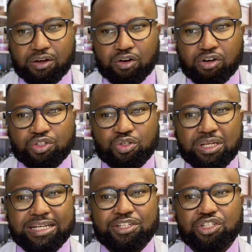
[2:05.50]

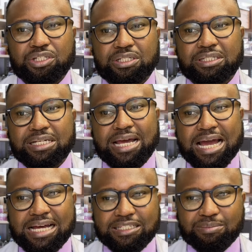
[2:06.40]
consolation,
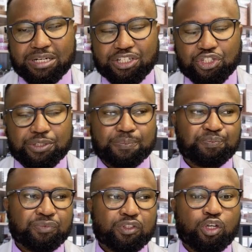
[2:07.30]
as much
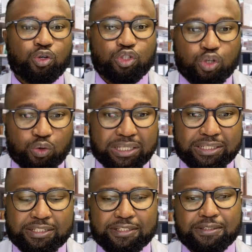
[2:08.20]

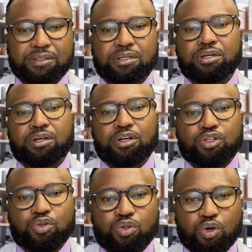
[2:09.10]
condolence
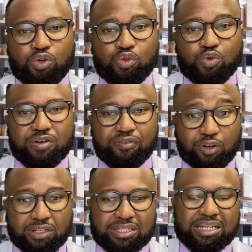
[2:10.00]
to those who have
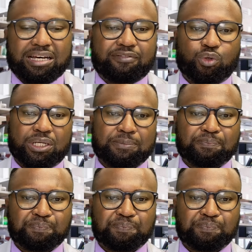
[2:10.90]
lost a loved one.